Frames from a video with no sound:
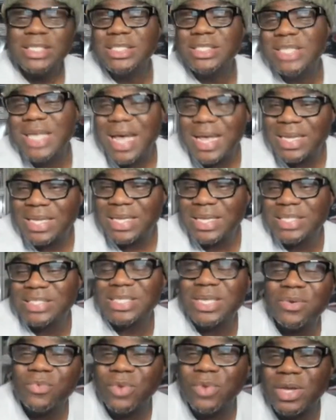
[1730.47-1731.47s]
Donna is
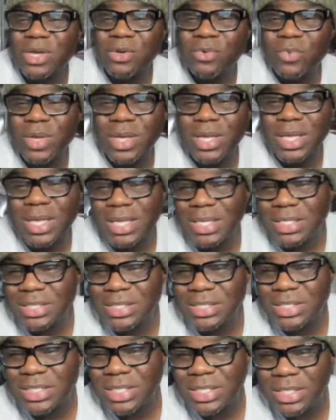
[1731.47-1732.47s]
a real
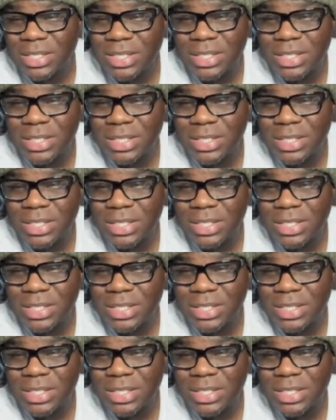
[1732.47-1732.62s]
one.